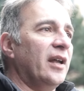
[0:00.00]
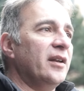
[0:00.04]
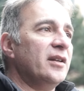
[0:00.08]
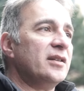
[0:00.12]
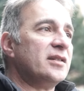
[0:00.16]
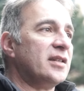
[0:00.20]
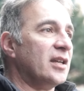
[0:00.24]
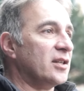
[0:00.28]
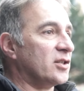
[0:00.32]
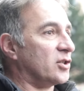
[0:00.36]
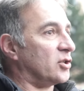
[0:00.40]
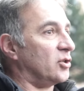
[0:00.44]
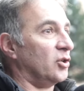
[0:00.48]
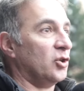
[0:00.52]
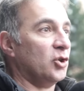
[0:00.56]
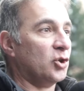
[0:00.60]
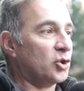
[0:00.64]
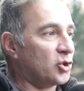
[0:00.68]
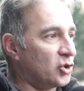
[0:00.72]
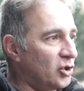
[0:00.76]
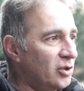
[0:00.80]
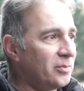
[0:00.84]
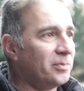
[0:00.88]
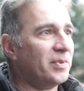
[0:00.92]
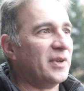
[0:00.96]
And he says, you
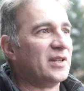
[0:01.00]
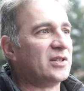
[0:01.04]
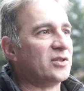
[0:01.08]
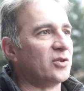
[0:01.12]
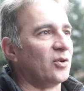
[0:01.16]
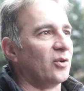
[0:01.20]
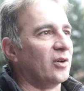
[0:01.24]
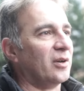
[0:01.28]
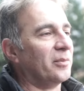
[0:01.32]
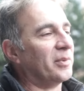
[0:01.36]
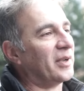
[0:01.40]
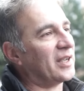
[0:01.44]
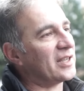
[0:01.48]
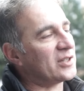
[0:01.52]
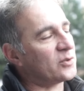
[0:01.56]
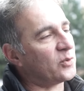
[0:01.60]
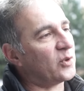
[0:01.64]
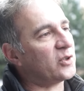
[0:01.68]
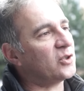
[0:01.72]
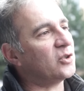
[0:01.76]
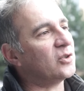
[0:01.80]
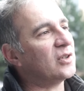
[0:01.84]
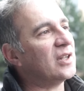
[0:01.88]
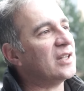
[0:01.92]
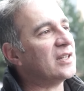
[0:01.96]
should be sorry because
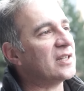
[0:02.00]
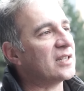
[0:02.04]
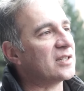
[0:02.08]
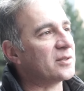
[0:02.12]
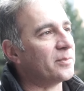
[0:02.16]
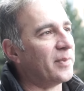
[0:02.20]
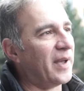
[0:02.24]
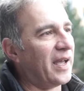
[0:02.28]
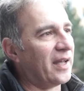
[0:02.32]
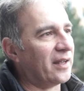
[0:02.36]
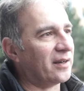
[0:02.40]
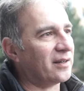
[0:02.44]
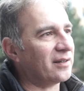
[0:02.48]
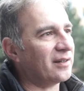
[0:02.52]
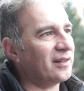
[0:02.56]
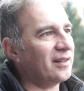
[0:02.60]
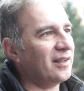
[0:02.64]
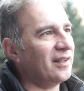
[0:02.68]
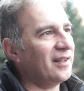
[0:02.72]
what you did is bad.